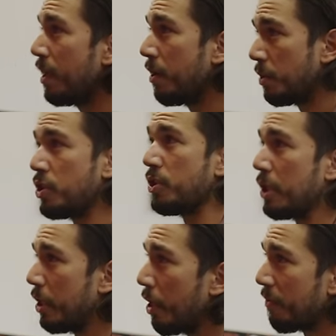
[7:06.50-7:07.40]
which
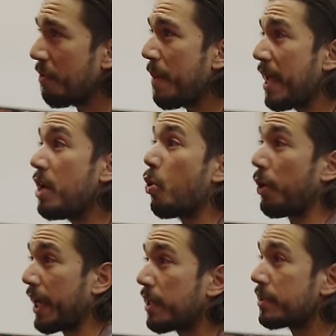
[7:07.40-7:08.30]
you know from Ben
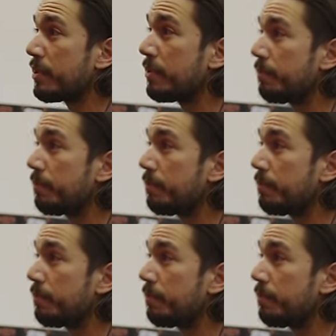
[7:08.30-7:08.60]
Nordics.